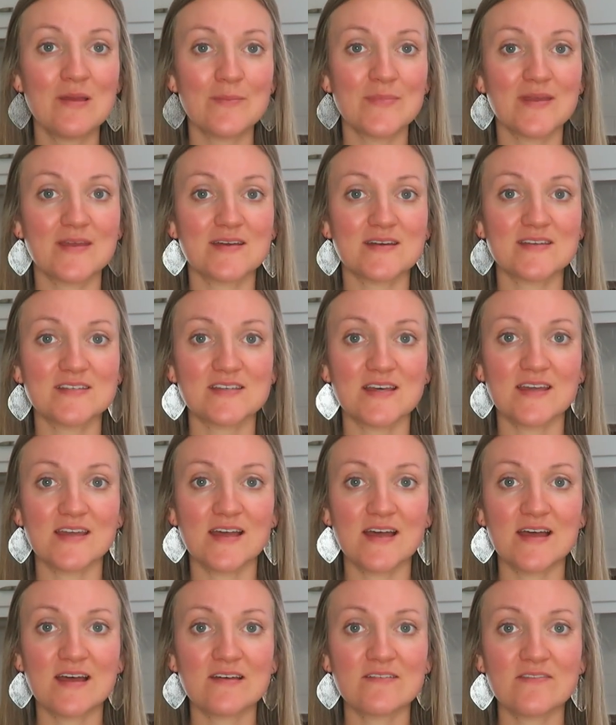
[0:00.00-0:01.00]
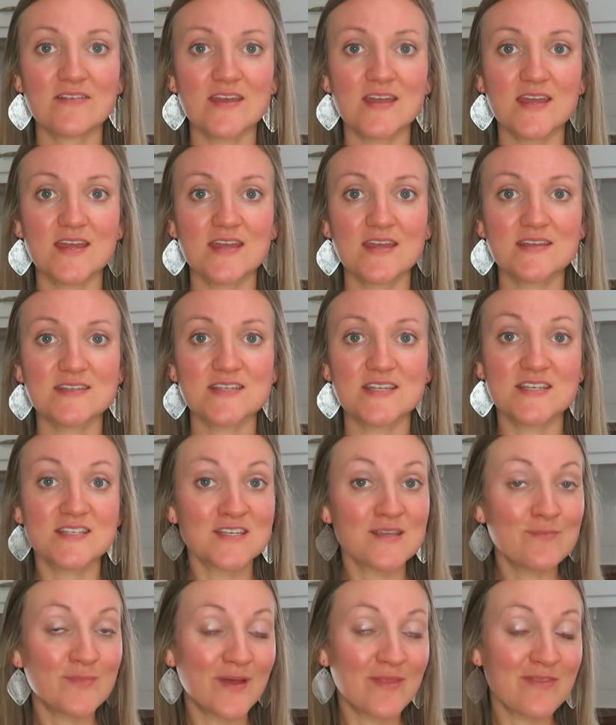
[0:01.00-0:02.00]
because I have a
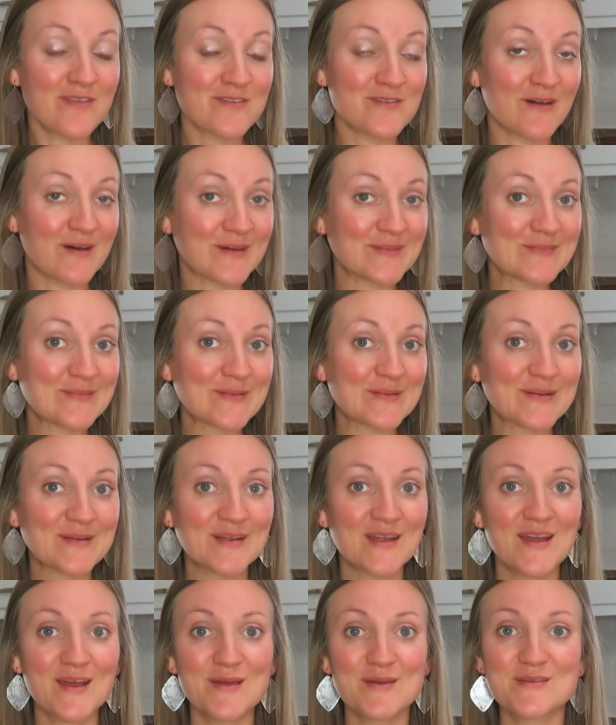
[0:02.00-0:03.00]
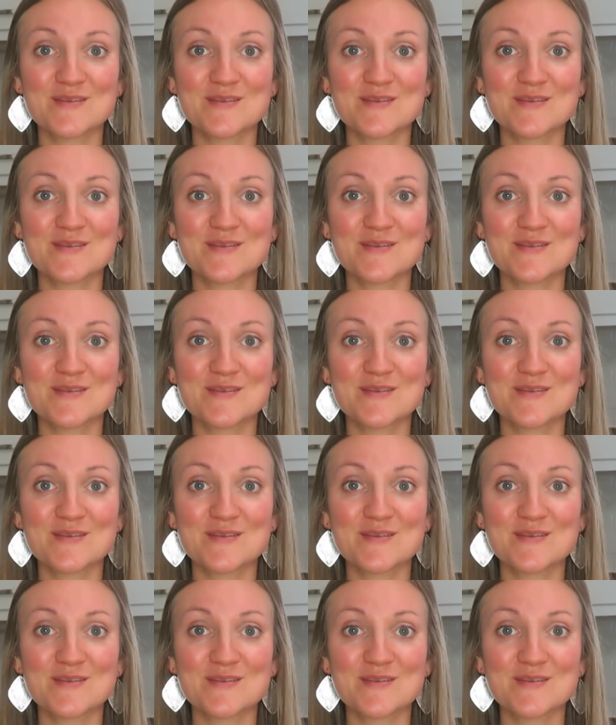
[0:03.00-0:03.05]
16 month toddler,